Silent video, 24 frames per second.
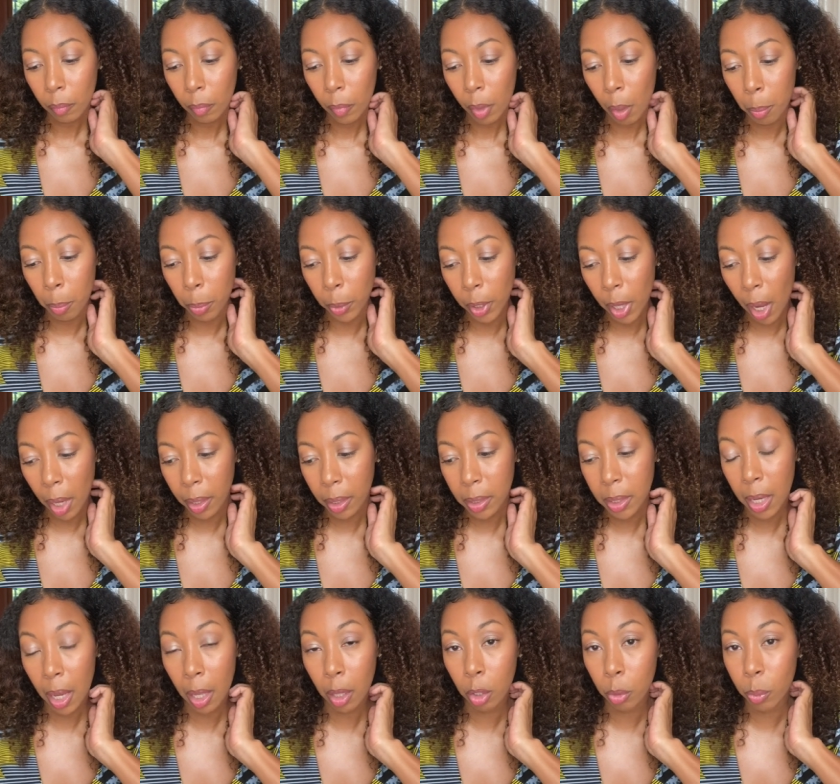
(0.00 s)
Breonna
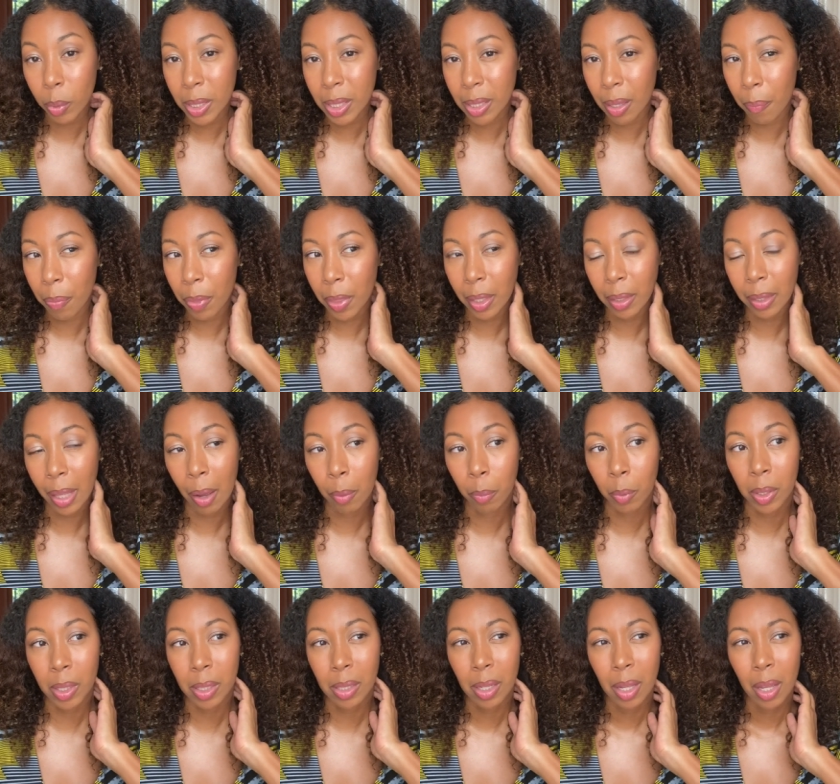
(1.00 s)
Taylor was something that
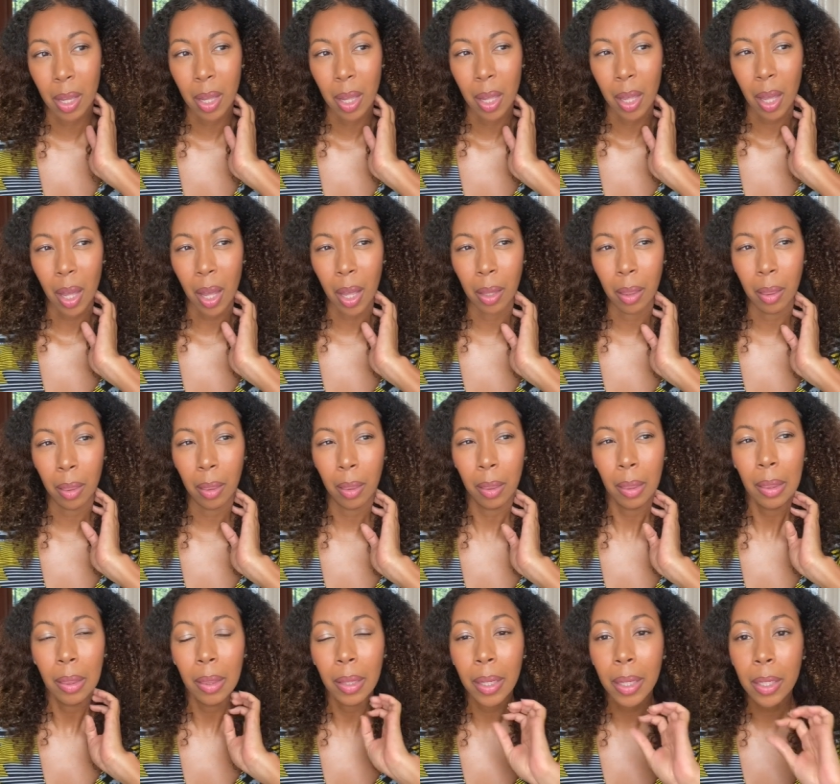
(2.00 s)
was a
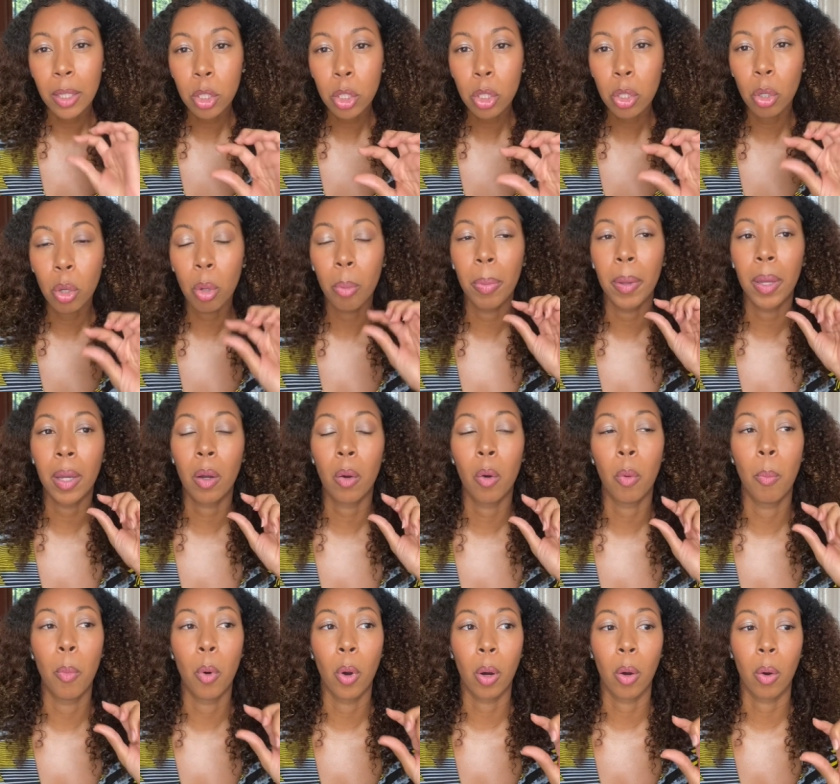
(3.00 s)
little bit
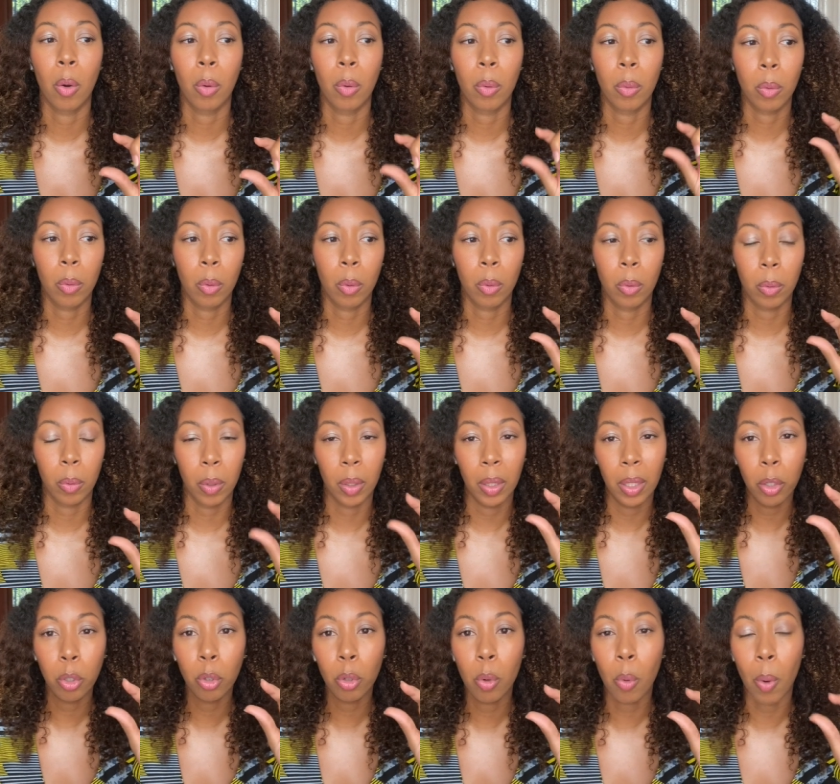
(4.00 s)
more a
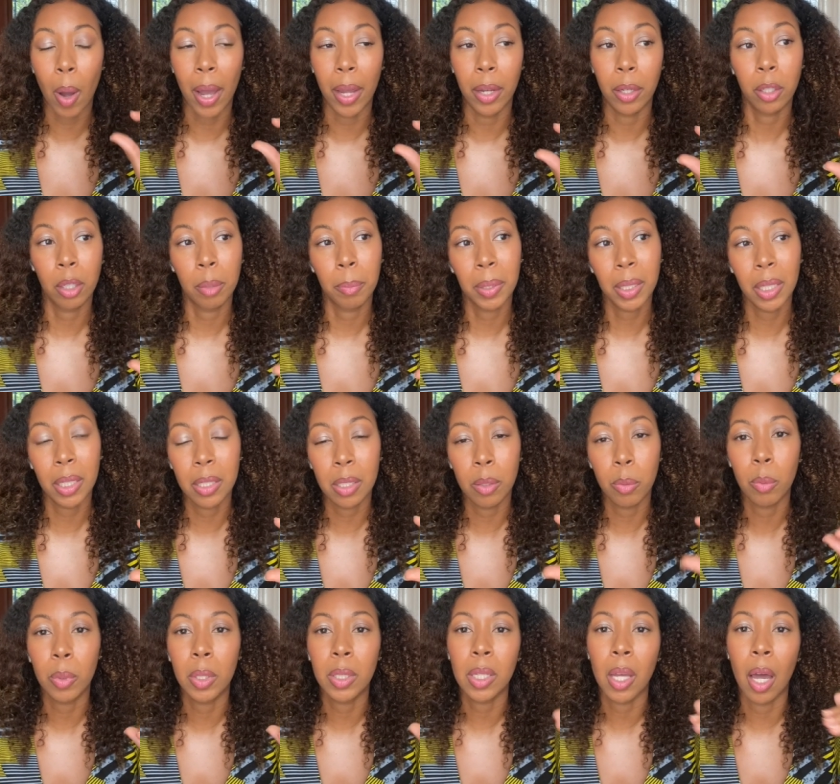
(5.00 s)
little quieter because it
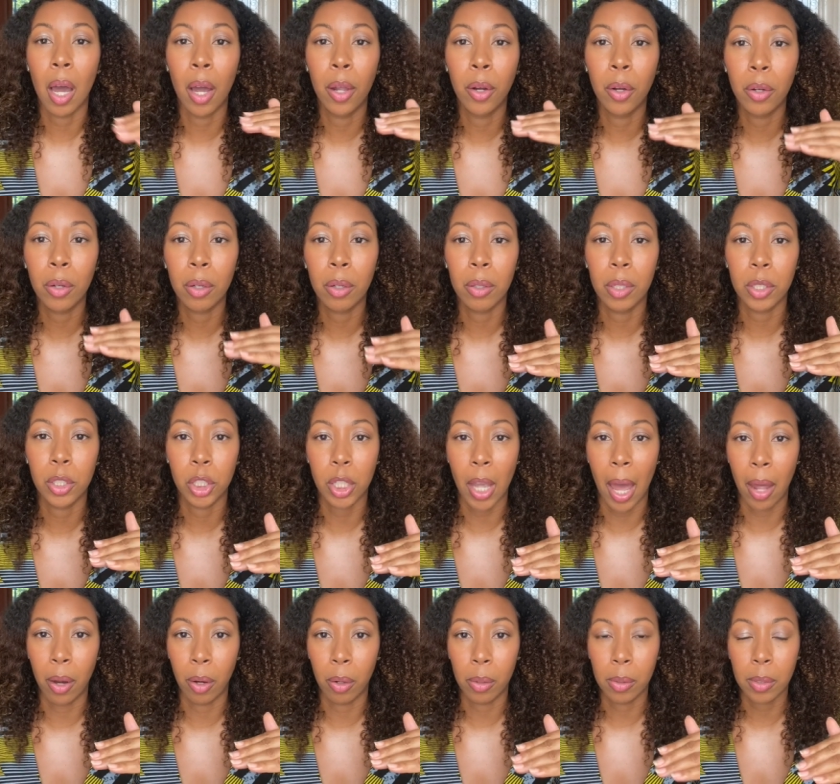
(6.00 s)
was under the
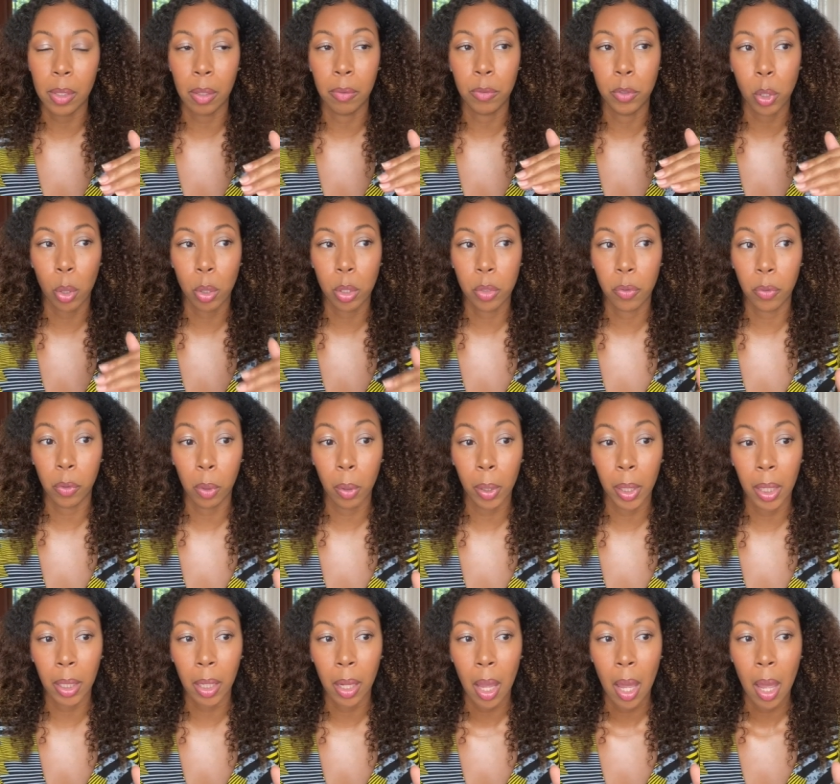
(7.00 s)
shadows of George
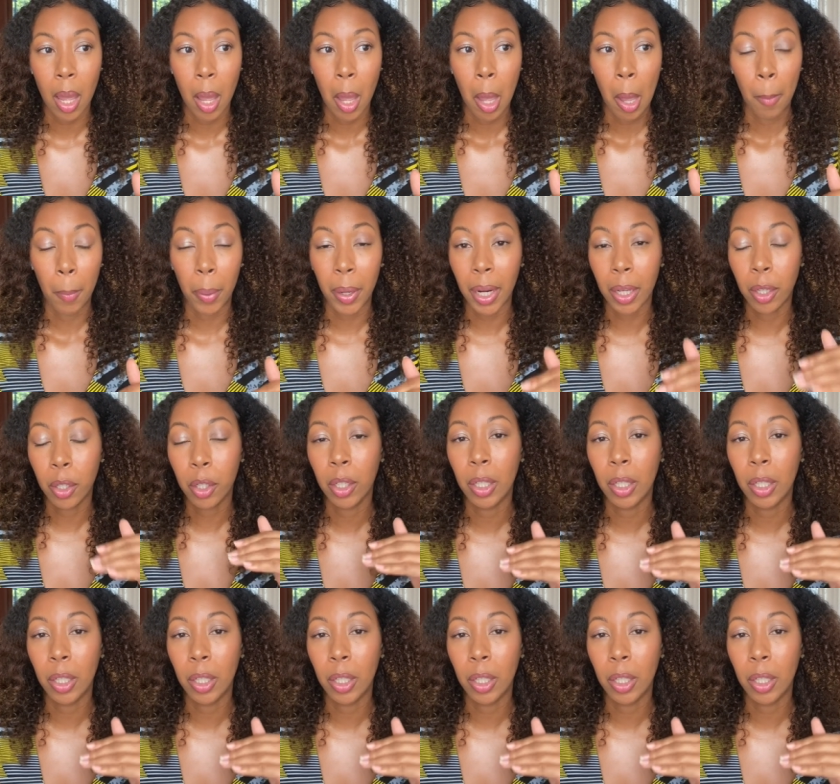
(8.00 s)
Floyd. But I could